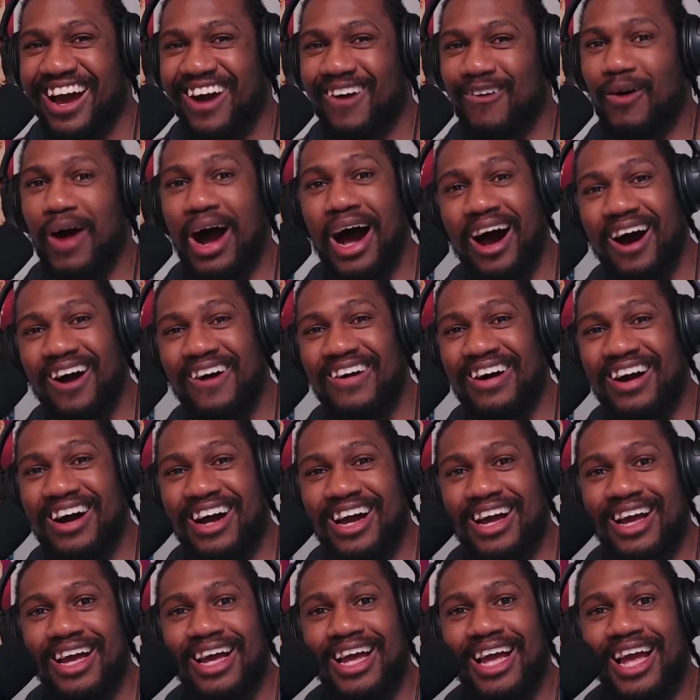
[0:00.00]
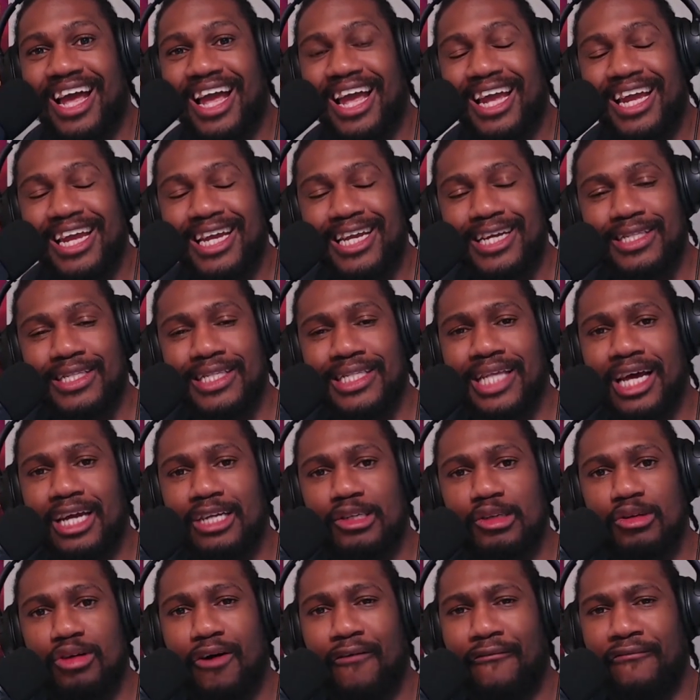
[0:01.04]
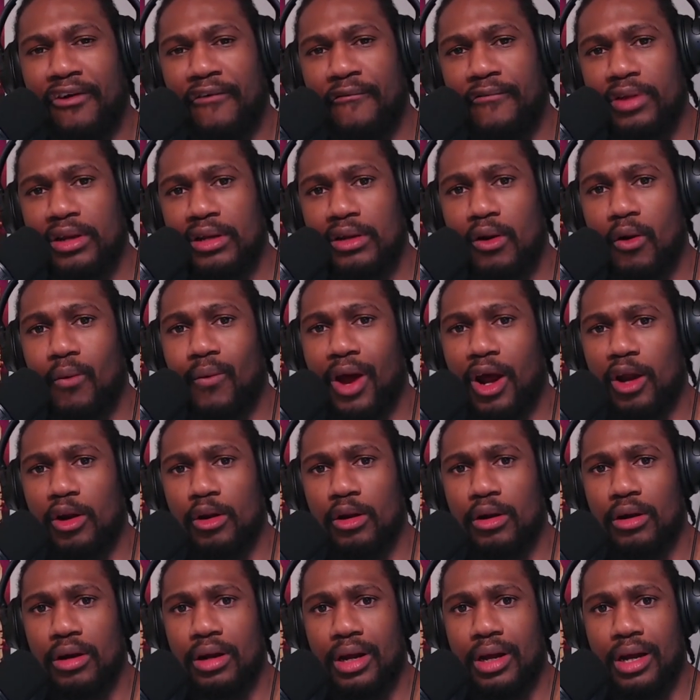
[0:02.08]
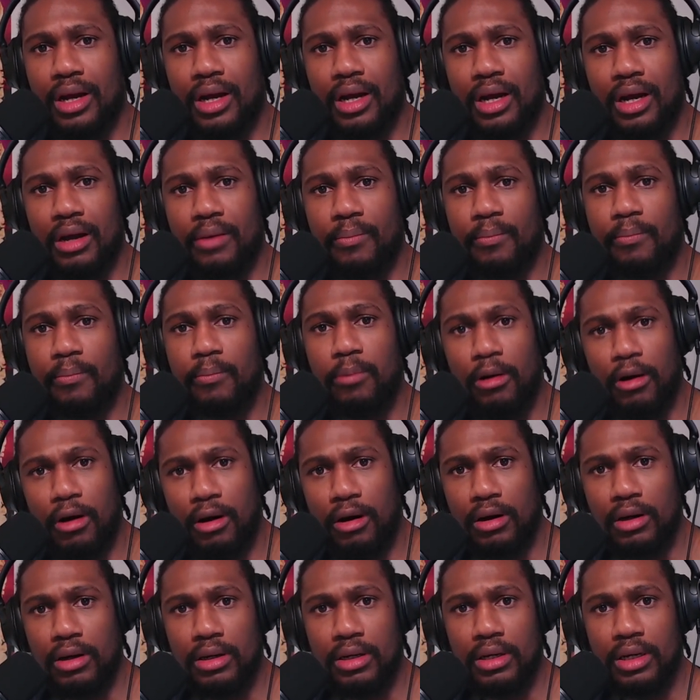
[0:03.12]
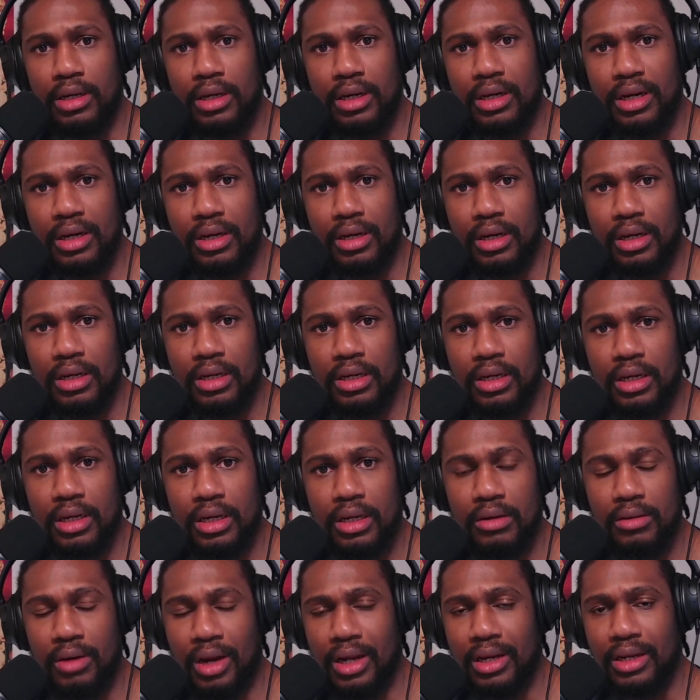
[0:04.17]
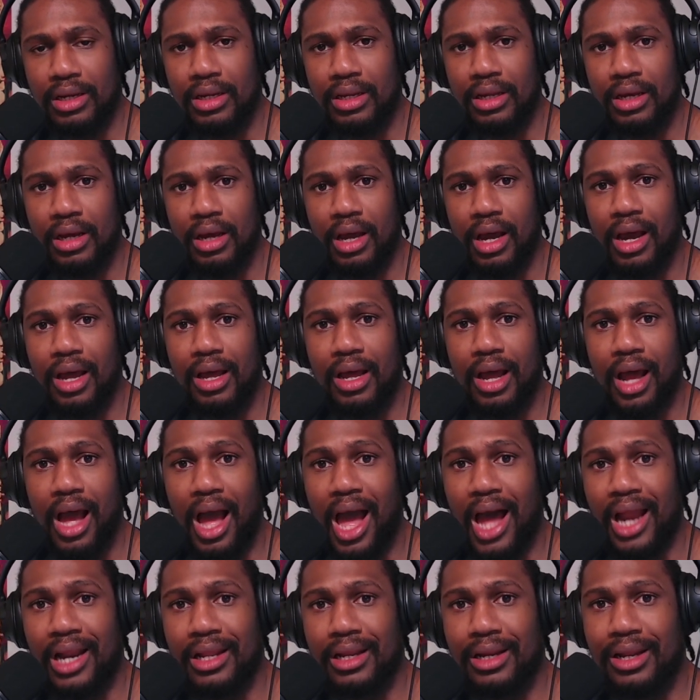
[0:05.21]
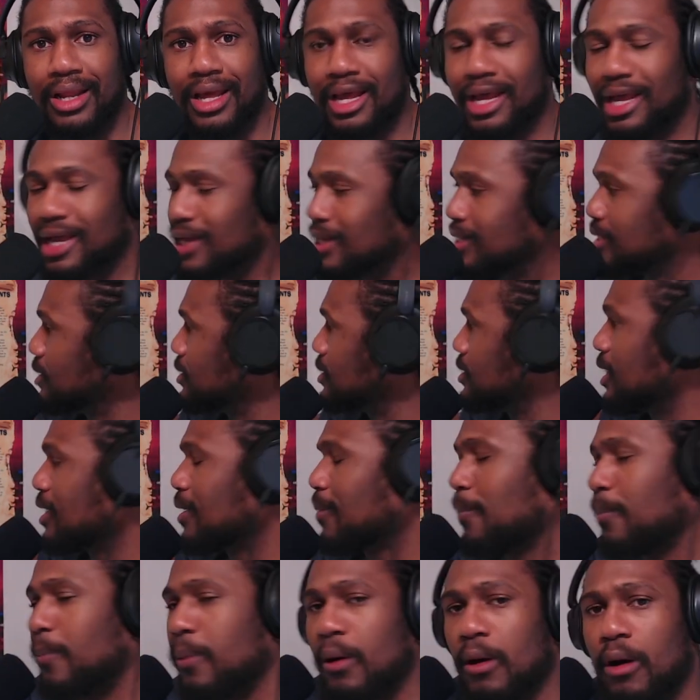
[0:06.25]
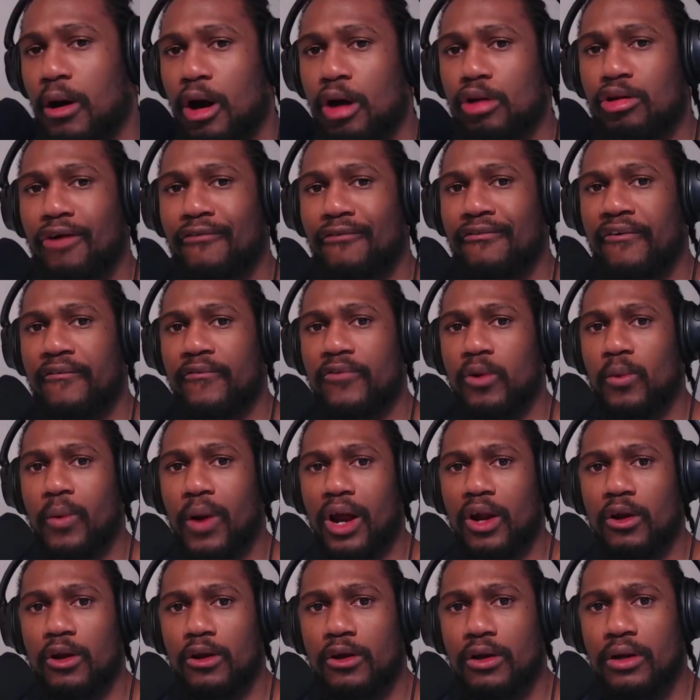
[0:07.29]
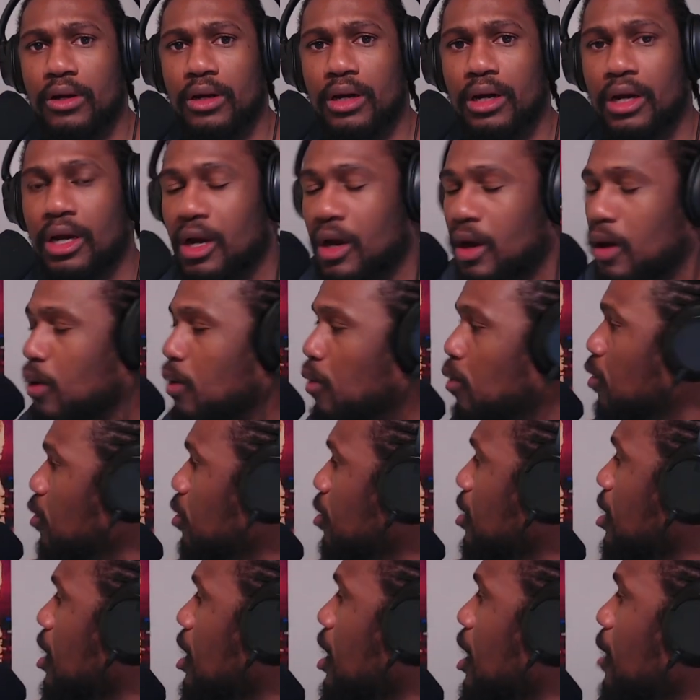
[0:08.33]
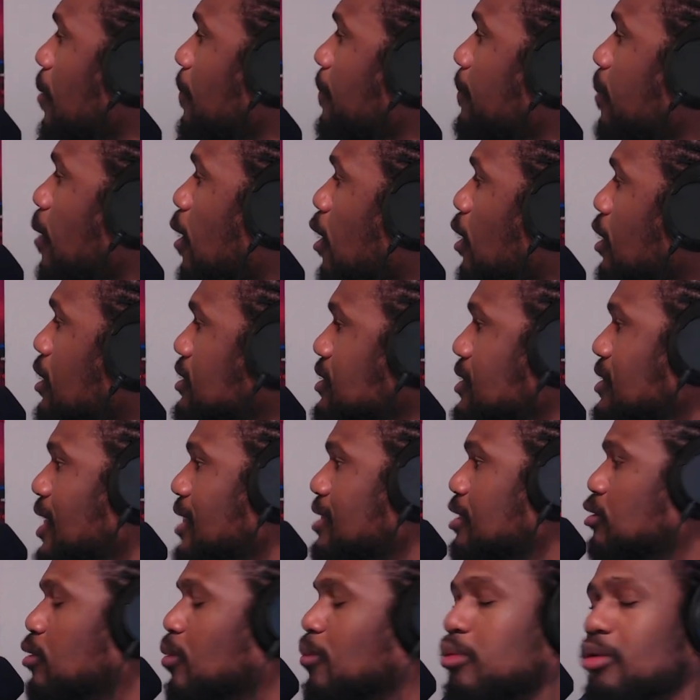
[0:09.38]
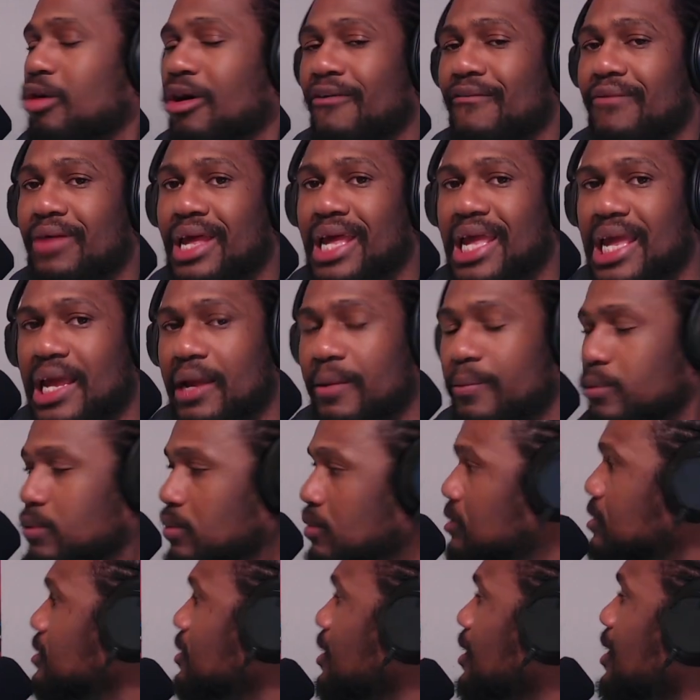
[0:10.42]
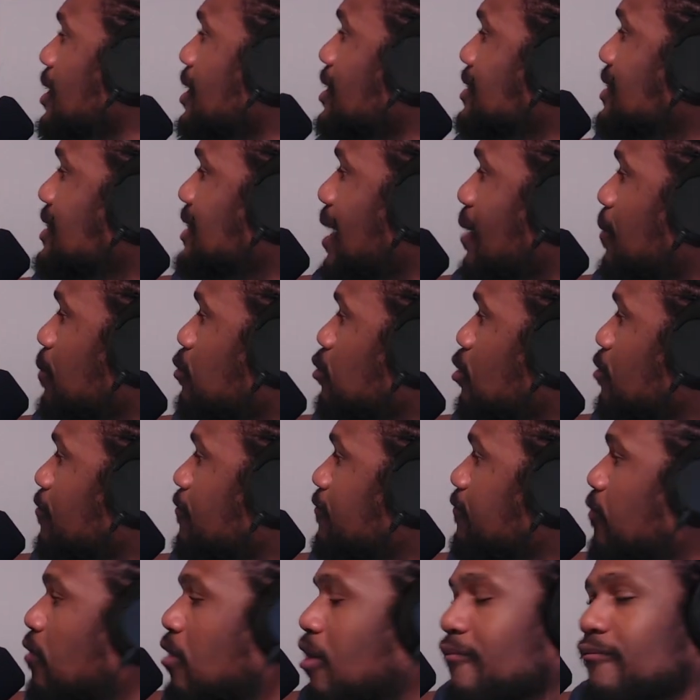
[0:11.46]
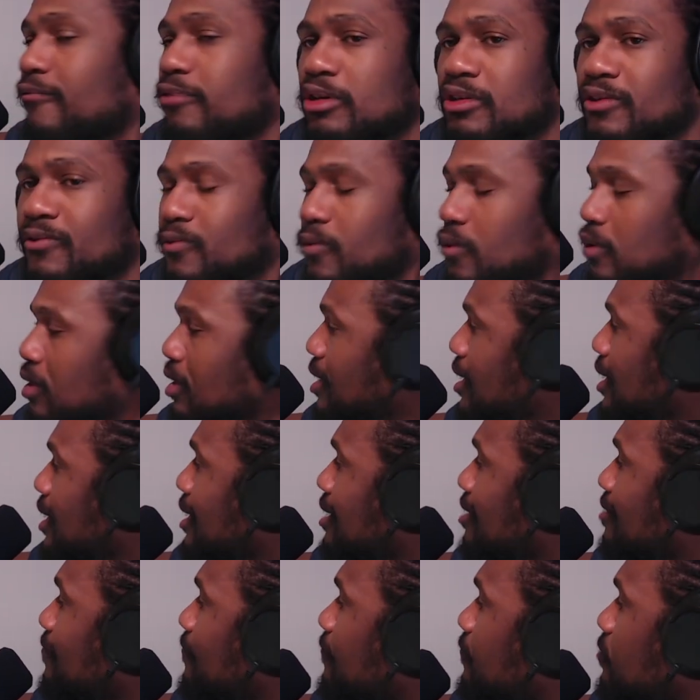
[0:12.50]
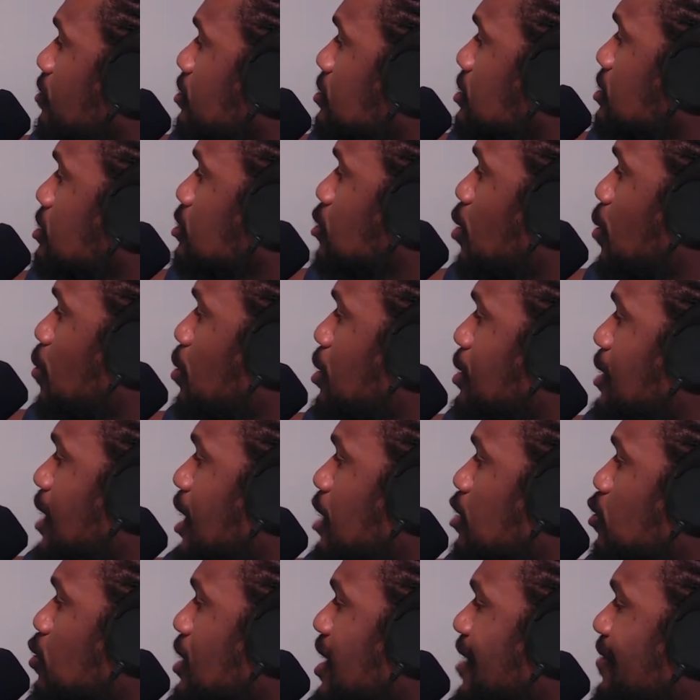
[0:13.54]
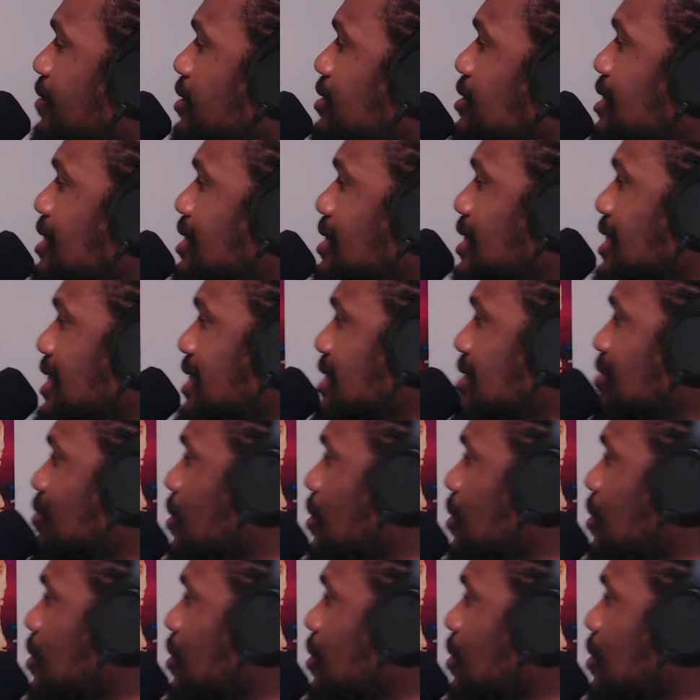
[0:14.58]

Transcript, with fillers: wow. Isn't that your favorite writer, Paul? Right? Alan. is it Paul your favorite writer? Well, oh, Paul said in the book of Hebrews, chapter 4, verse 4, and verse number 9 to 11 says this